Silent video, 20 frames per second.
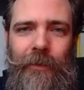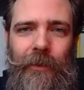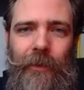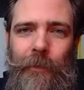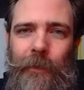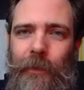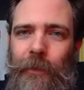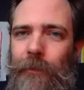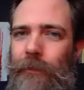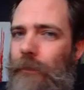
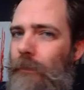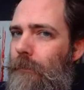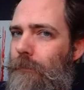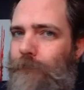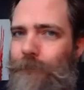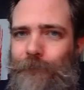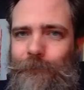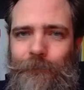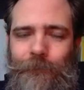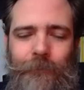turbos,
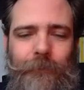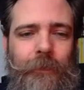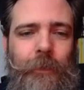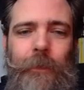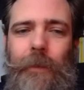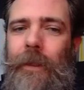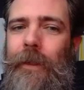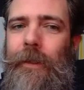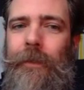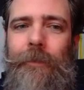
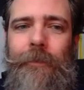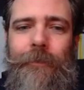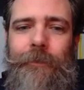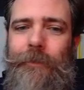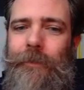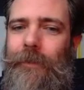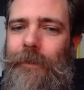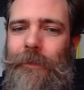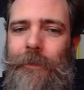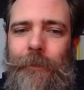right?
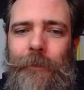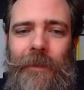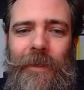You know,